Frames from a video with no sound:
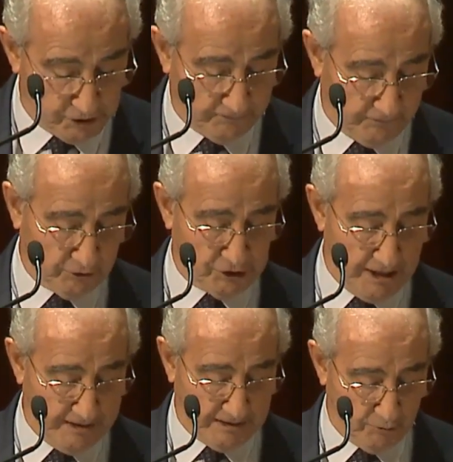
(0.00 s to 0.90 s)
for
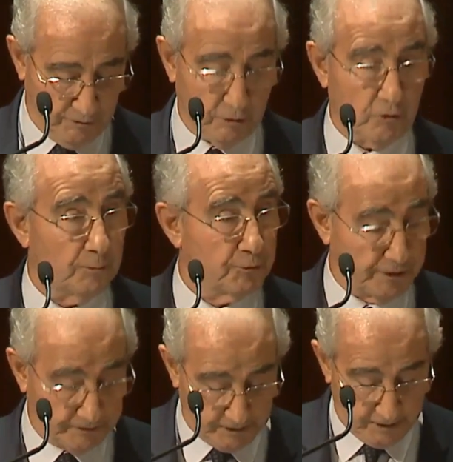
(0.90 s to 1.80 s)
China to
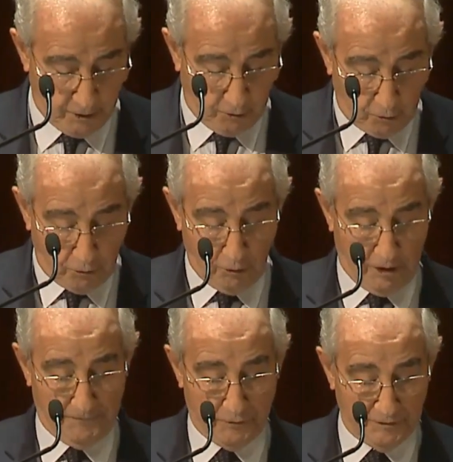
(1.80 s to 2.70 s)
incorporate all
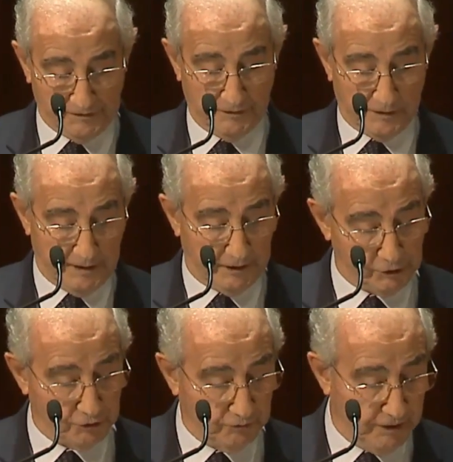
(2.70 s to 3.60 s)
of the recently
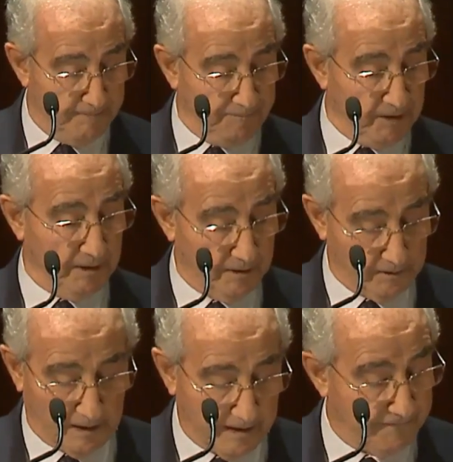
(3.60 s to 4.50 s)
issued
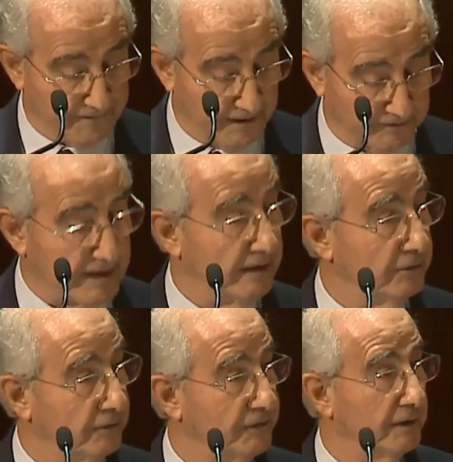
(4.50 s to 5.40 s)
IFRS
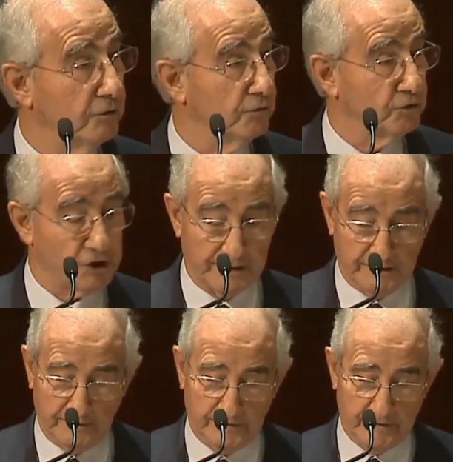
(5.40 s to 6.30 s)
standards into
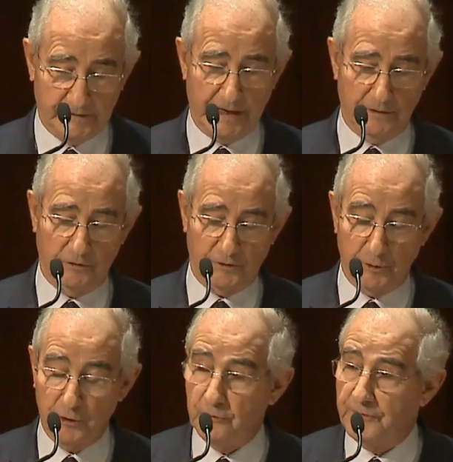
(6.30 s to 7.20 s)
Chinese standards.
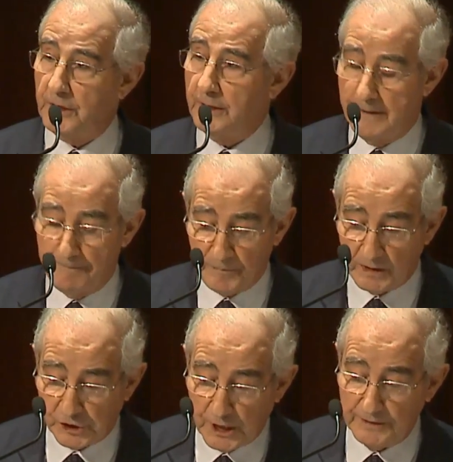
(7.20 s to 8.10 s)
Moreover,
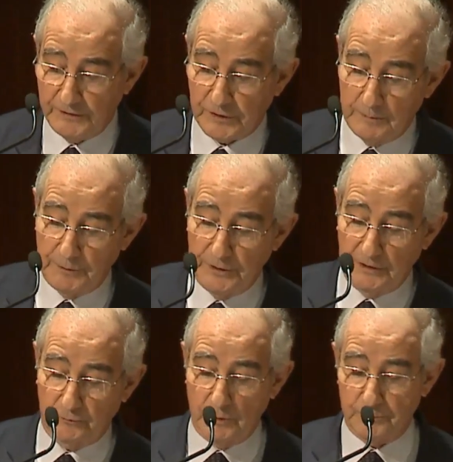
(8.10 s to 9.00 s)
Chinese
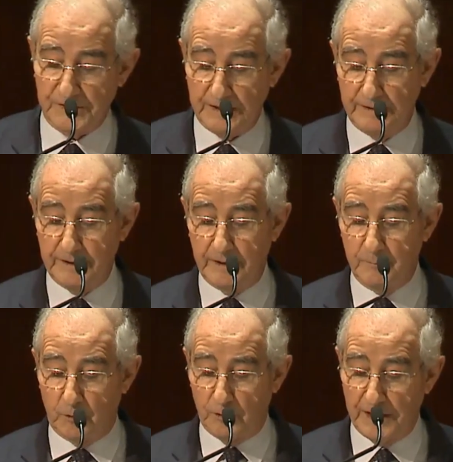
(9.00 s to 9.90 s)
companies representing
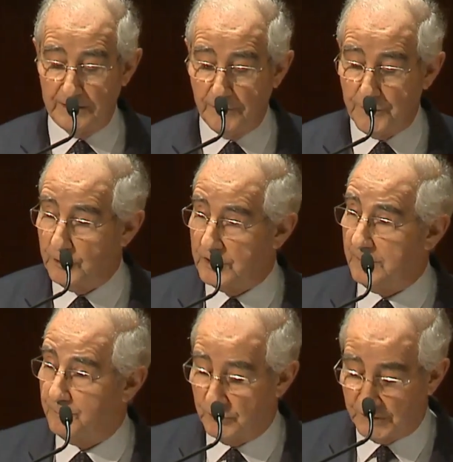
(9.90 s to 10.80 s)
more than
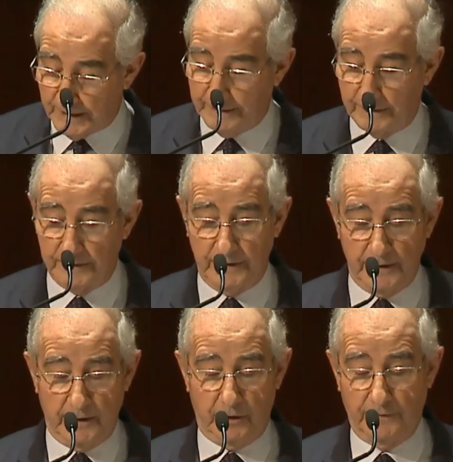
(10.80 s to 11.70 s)
30%
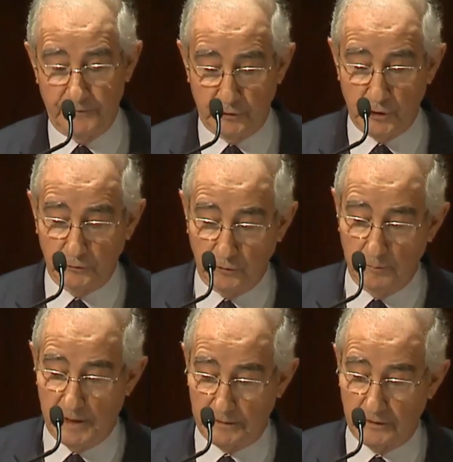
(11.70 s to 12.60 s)
of the total
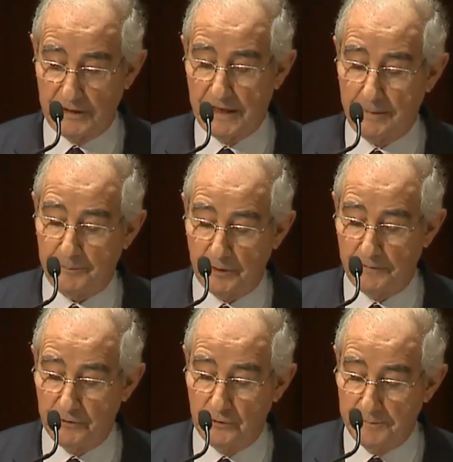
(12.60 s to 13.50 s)
market cap
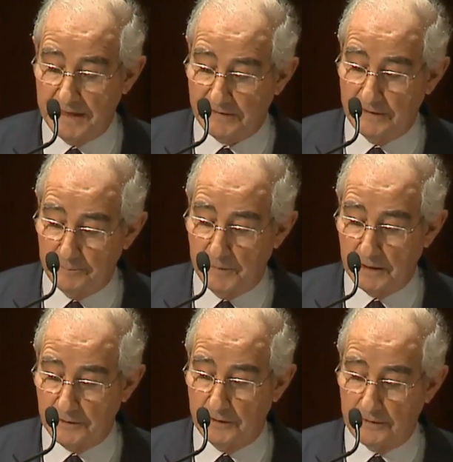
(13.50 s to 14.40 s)
of the domestic
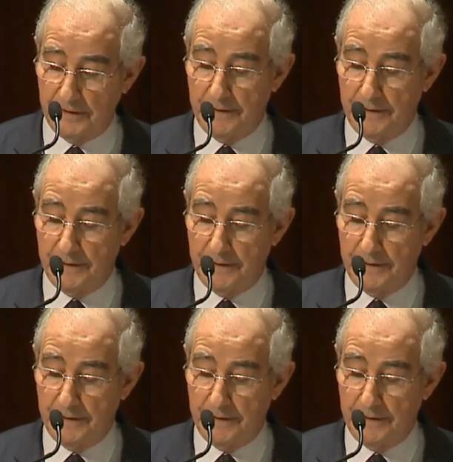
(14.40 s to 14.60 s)
market